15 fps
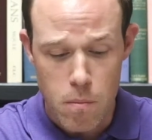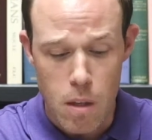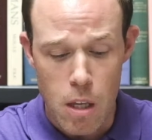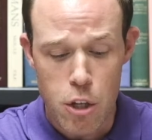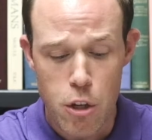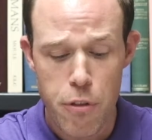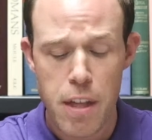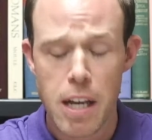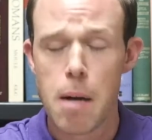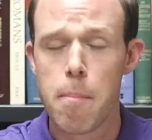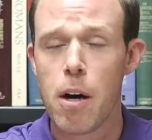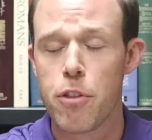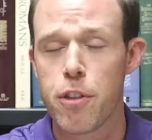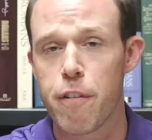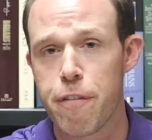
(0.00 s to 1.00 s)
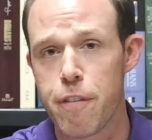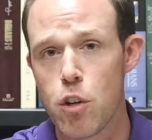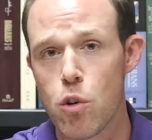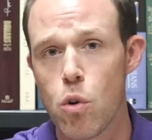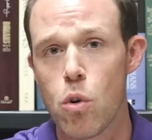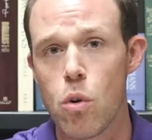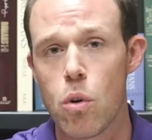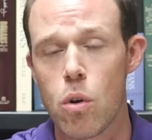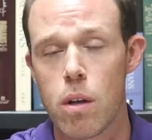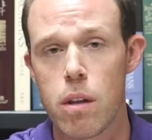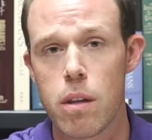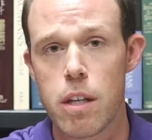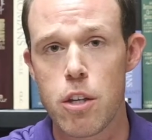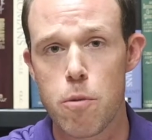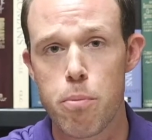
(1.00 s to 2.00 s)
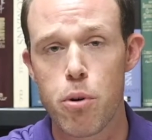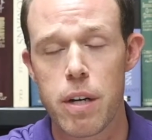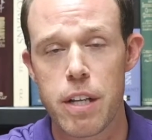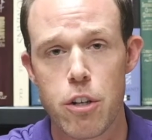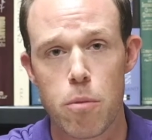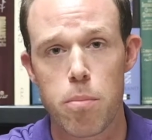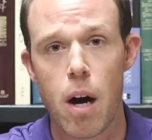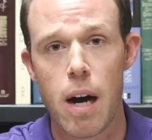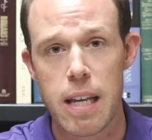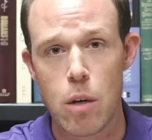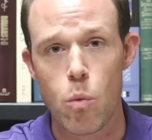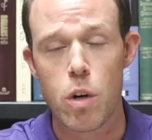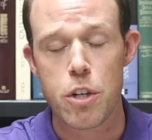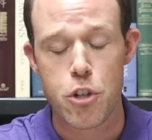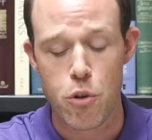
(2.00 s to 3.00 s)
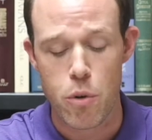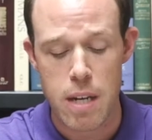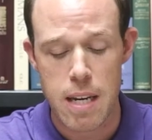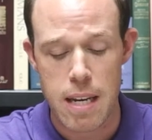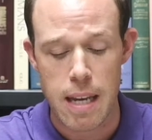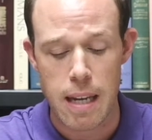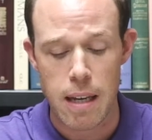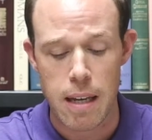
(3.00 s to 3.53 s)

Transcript: You think about the fuel that you put in your body and what you're eating.